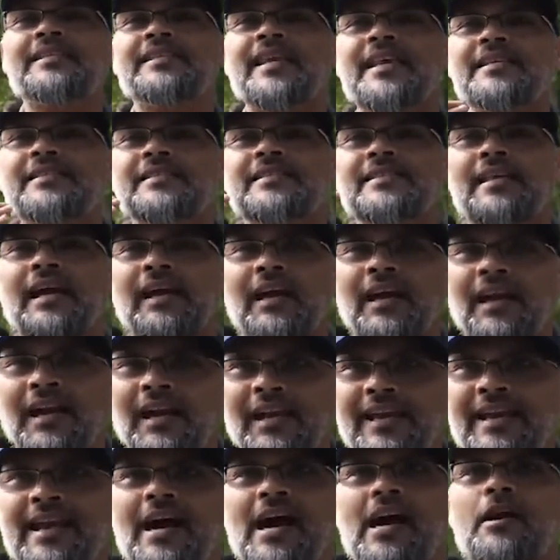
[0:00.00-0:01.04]
this is the
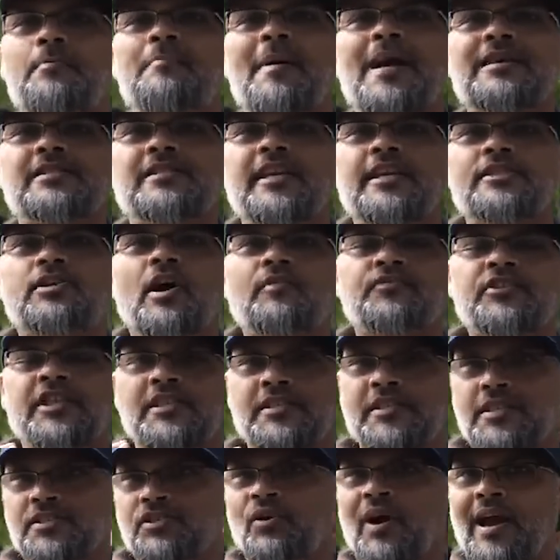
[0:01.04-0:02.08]
clear message of
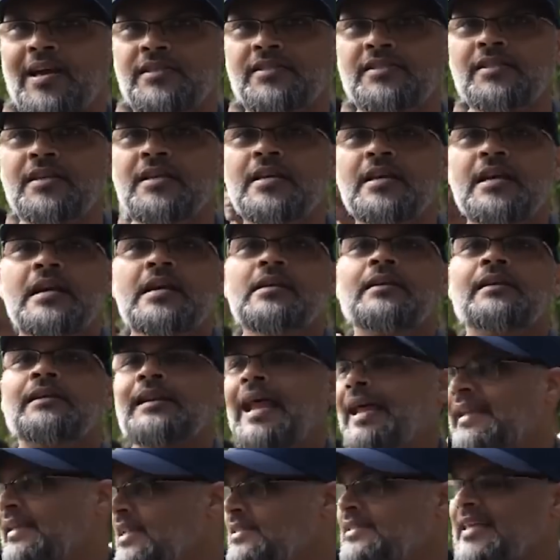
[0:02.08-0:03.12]
Jesus Christ.
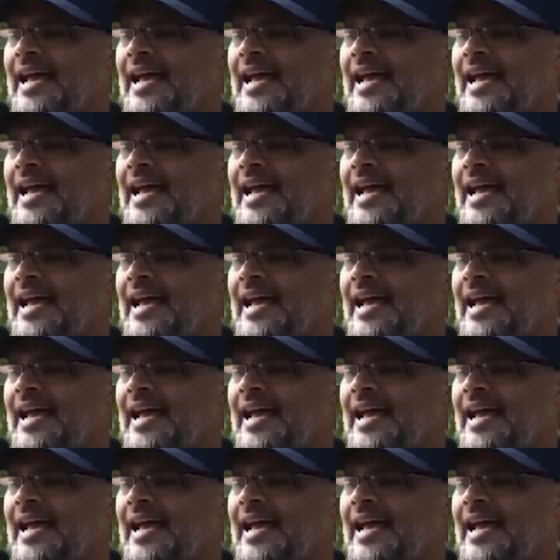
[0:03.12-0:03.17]
Like